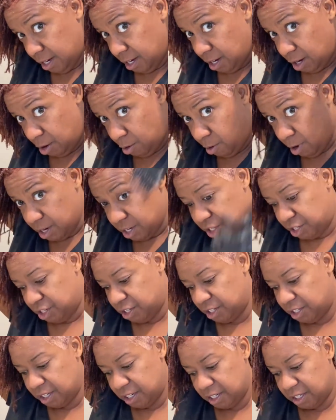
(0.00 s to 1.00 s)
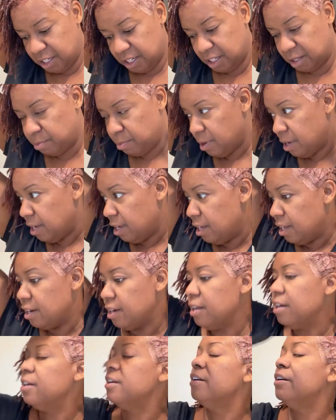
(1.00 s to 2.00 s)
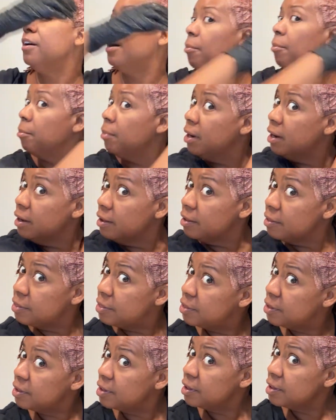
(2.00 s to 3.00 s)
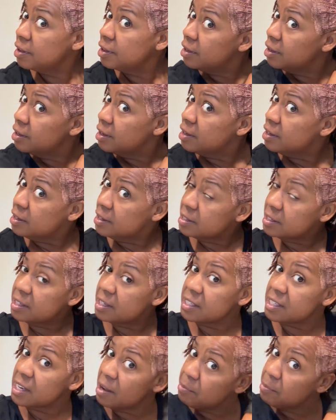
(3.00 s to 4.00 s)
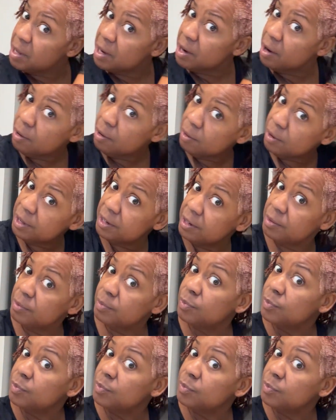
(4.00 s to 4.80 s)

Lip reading: questions since it's been a month since I've been on.